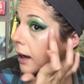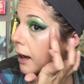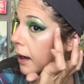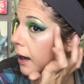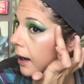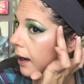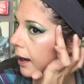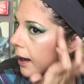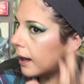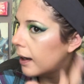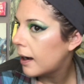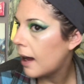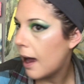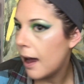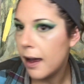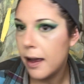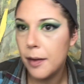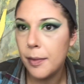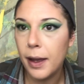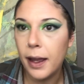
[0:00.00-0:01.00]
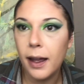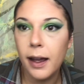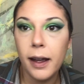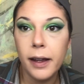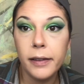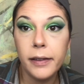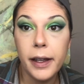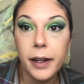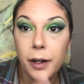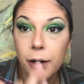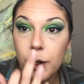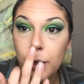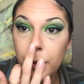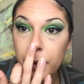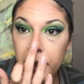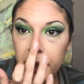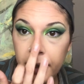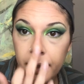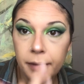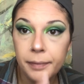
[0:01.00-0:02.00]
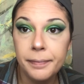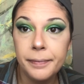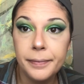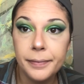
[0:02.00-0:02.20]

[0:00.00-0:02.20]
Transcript: and I am a highlighter queen.